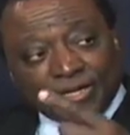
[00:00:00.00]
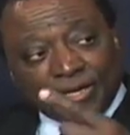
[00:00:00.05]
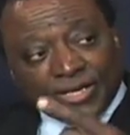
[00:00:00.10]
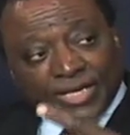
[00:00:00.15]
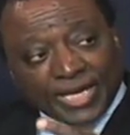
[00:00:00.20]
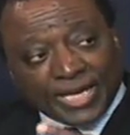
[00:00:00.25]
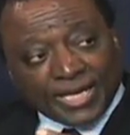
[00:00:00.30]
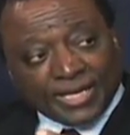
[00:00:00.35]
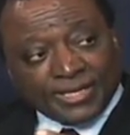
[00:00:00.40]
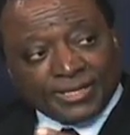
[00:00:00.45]
our
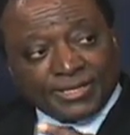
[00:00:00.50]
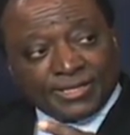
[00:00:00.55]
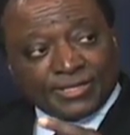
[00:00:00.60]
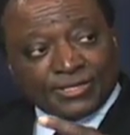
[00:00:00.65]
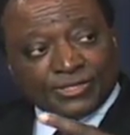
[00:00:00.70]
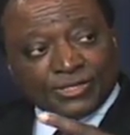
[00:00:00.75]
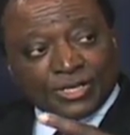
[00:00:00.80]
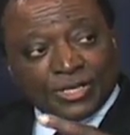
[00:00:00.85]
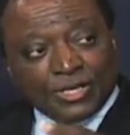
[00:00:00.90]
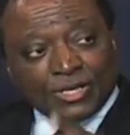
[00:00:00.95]

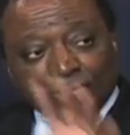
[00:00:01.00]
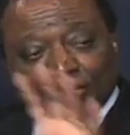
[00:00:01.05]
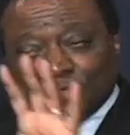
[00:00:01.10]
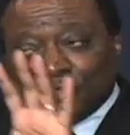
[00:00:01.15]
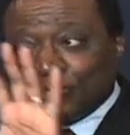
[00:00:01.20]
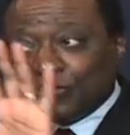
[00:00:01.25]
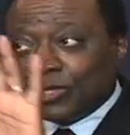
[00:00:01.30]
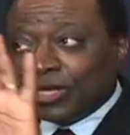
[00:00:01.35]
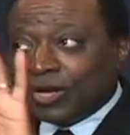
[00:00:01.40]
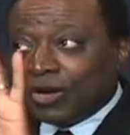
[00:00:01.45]
candidates
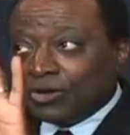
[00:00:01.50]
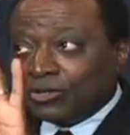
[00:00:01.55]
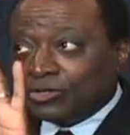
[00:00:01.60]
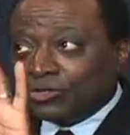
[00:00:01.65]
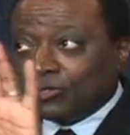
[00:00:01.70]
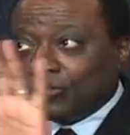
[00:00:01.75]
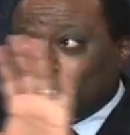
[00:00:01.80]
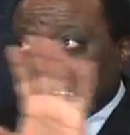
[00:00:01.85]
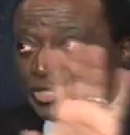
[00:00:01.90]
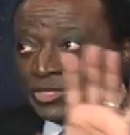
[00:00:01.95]
so that our
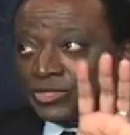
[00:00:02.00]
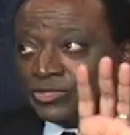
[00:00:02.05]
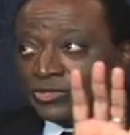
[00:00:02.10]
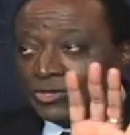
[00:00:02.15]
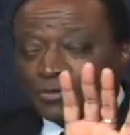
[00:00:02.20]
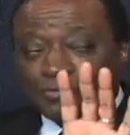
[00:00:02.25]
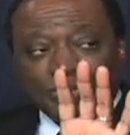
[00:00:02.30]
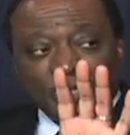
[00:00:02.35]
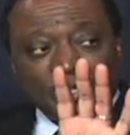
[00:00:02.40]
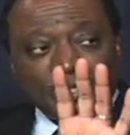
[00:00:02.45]
choices
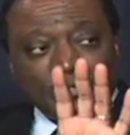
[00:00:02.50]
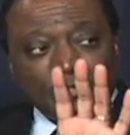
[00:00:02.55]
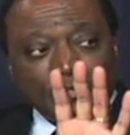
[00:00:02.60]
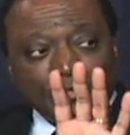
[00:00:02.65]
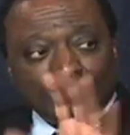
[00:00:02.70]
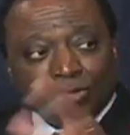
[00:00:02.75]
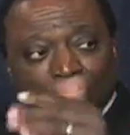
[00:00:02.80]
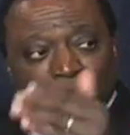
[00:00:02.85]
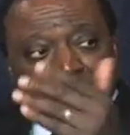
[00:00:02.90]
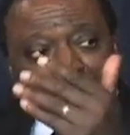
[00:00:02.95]
are being
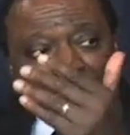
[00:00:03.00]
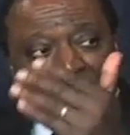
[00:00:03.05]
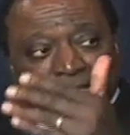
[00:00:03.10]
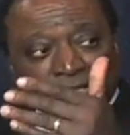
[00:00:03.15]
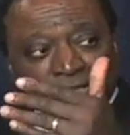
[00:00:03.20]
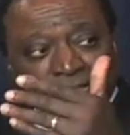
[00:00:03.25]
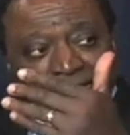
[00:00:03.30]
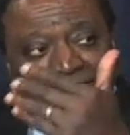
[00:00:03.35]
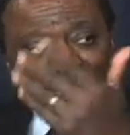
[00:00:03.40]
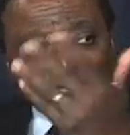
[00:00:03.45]
determined by
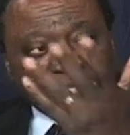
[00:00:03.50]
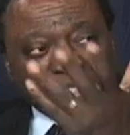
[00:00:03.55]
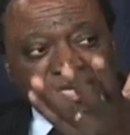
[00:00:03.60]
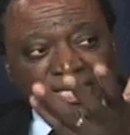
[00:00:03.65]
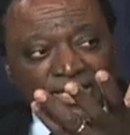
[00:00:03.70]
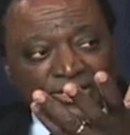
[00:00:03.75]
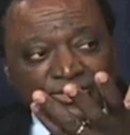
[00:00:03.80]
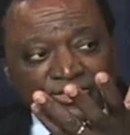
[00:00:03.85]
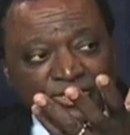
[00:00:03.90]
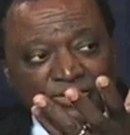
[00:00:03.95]
little
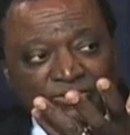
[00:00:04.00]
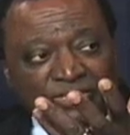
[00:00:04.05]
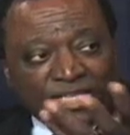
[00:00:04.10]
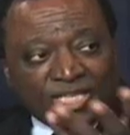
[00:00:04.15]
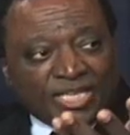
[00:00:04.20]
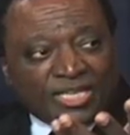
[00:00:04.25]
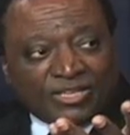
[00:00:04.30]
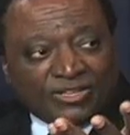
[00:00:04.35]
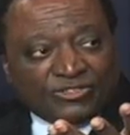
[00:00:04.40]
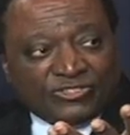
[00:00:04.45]
cliques of
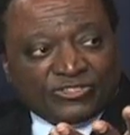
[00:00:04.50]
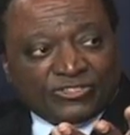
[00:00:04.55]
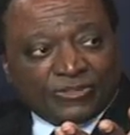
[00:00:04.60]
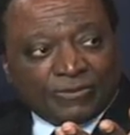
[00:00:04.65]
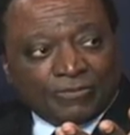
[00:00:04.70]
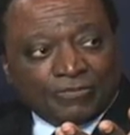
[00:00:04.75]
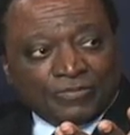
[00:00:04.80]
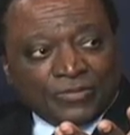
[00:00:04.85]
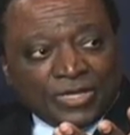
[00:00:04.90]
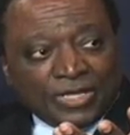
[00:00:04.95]
elites.
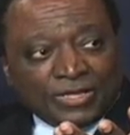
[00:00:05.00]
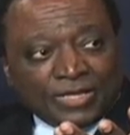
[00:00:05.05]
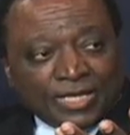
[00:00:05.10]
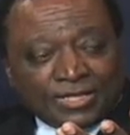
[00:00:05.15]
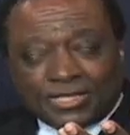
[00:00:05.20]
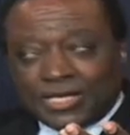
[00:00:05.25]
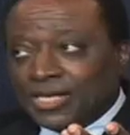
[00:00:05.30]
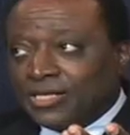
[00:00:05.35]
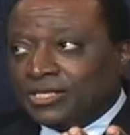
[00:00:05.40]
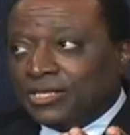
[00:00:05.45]

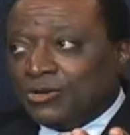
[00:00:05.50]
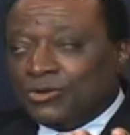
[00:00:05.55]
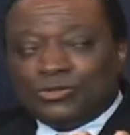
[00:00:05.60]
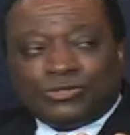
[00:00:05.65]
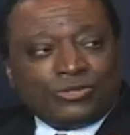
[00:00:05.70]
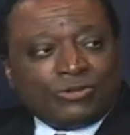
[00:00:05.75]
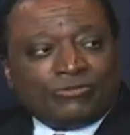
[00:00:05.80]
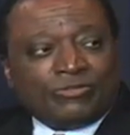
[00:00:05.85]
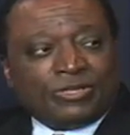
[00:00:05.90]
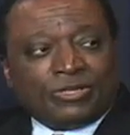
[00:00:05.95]
That's like the old
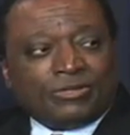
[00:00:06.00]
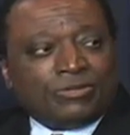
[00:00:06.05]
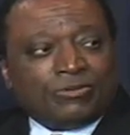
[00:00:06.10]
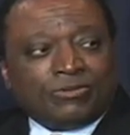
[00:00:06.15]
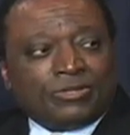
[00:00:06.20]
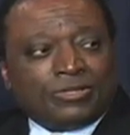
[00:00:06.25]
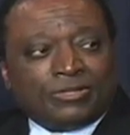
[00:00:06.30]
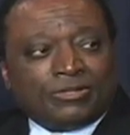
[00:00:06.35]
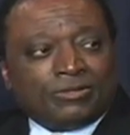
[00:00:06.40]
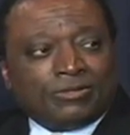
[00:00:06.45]
Soviet
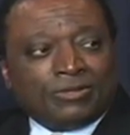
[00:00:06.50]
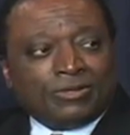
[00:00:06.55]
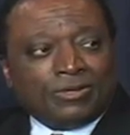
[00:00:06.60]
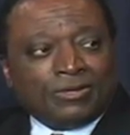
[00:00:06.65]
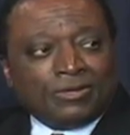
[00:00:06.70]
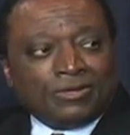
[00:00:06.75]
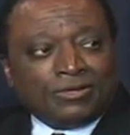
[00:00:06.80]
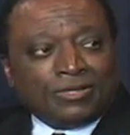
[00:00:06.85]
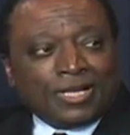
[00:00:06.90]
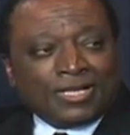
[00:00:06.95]
Union.
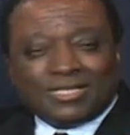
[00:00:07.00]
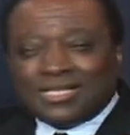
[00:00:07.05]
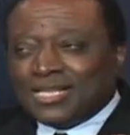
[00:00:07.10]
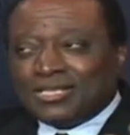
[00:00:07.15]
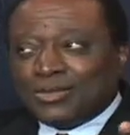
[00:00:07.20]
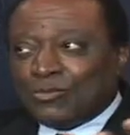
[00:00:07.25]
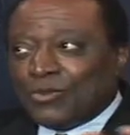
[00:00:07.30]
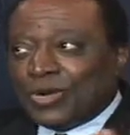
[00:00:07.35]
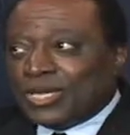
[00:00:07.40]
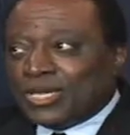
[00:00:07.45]
That's not
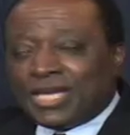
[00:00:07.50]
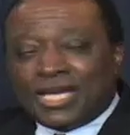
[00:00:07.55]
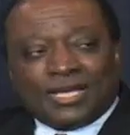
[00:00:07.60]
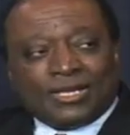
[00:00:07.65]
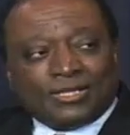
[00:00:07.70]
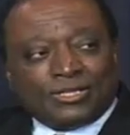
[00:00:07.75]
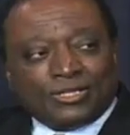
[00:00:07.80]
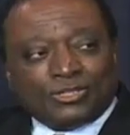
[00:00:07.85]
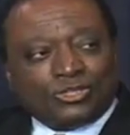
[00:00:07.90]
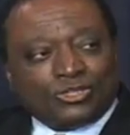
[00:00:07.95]
the way
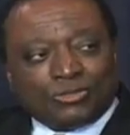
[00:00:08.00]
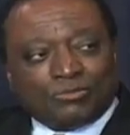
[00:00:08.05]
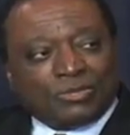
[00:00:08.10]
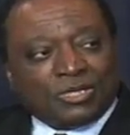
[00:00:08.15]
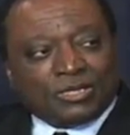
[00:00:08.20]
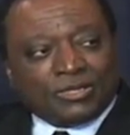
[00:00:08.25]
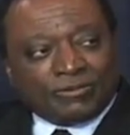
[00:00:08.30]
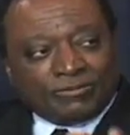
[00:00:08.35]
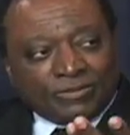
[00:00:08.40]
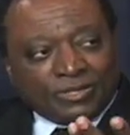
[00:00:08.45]
candidates should be
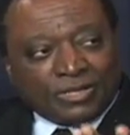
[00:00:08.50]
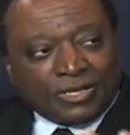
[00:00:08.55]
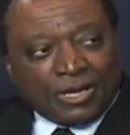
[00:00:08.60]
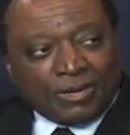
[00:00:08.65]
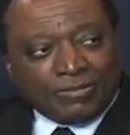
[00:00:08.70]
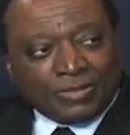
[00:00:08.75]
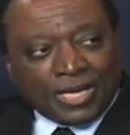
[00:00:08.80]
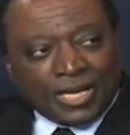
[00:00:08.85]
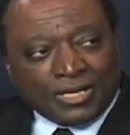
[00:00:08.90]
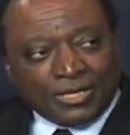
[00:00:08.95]
lifted
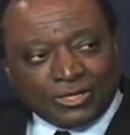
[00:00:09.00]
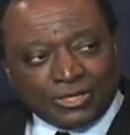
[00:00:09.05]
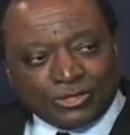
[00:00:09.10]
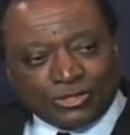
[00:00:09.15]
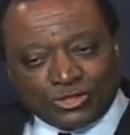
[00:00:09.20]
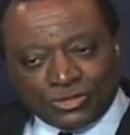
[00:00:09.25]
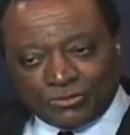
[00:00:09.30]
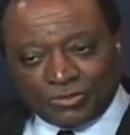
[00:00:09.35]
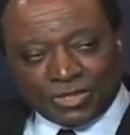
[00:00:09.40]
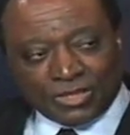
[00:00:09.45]
up. Candidates
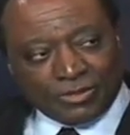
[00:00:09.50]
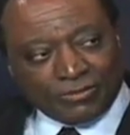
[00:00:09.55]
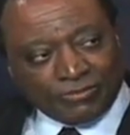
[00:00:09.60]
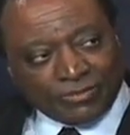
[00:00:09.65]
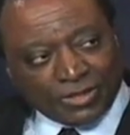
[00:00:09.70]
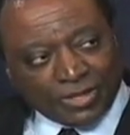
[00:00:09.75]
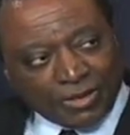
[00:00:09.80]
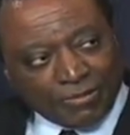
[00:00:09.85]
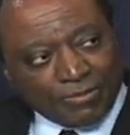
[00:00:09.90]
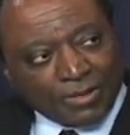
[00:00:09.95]
should be
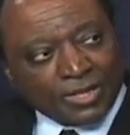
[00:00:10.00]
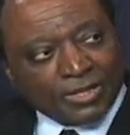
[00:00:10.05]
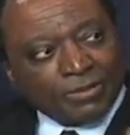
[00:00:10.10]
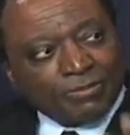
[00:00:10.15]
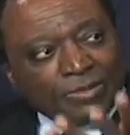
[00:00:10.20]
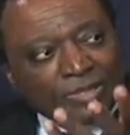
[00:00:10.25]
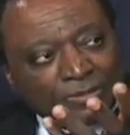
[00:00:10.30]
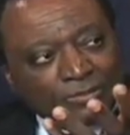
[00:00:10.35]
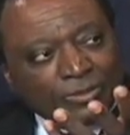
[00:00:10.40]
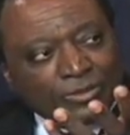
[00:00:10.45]
lifted up by the
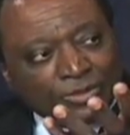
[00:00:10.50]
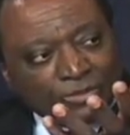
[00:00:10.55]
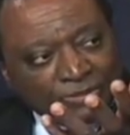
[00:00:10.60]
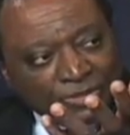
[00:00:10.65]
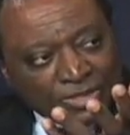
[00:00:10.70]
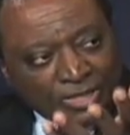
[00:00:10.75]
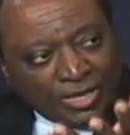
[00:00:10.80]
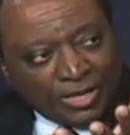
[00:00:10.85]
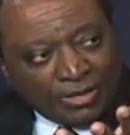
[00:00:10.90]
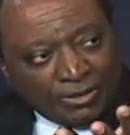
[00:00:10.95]
people
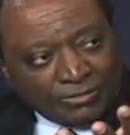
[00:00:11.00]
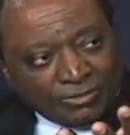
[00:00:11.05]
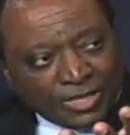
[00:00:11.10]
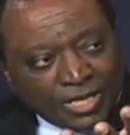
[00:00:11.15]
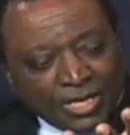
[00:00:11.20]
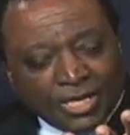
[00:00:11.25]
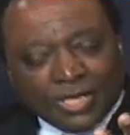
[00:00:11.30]
themselves